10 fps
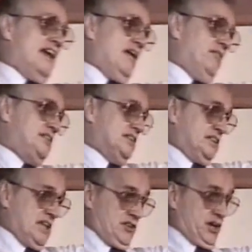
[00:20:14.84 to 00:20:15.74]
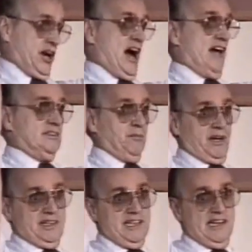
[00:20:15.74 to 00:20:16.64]
to that which is the
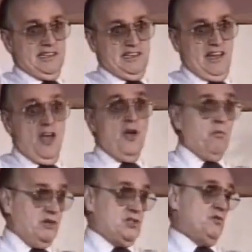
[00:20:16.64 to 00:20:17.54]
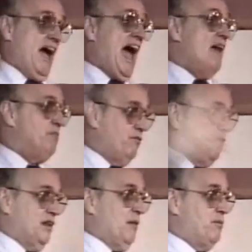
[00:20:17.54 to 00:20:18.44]
cosmic identity which you had
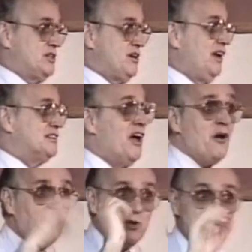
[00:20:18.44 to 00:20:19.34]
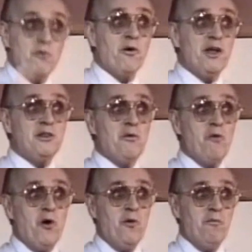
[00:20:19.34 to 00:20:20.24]
before they put your hands on. When you were in the
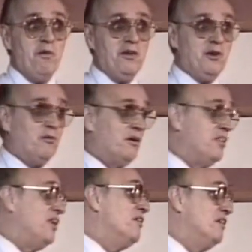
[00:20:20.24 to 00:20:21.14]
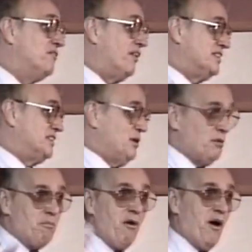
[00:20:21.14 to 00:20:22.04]
womb, you were the universe. You
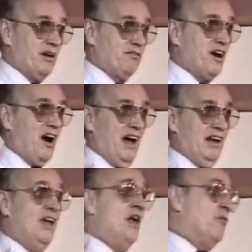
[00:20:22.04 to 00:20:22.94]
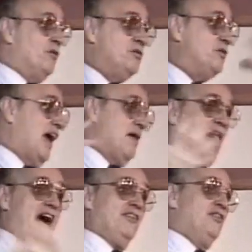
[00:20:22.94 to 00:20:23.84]
were part of God. When you came
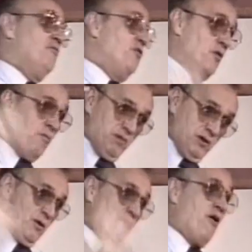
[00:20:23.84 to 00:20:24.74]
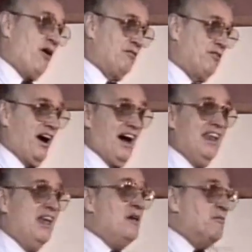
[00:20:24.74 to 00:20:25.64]
out of the womb, you were part of God.
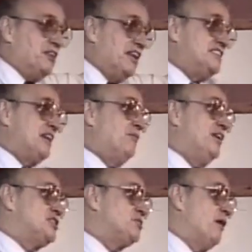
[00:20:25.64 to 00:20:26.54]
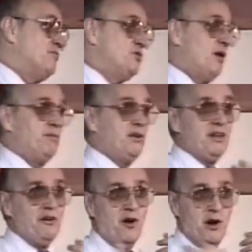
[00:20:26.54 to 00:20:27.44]
But then somebody swept you up into
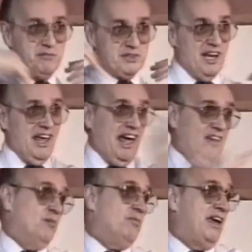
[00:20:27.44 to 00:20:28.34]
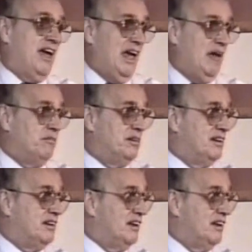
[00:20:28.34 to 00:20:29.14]
their arms and you became